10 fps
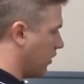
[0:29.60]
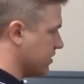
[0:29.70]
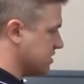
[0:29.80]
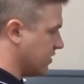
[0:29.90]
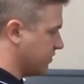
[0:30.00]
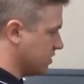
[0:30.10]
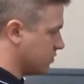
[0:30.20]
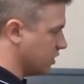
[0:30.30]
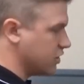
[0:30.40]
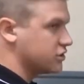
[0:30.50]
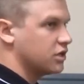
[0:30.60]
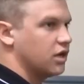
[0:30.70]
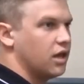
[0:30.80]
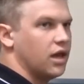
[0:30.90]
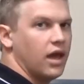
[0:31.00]
on the safety switch
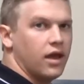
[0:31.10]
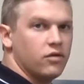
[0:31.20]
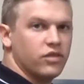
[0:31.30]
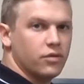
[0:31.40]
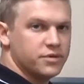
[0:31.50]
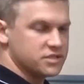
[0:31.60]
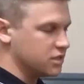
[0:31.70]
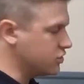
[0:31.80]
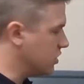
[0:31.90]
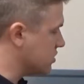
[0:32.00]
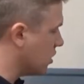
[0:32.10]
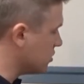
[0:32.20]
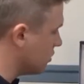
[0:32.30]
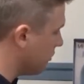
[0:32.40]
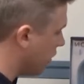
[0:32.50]
and the position is also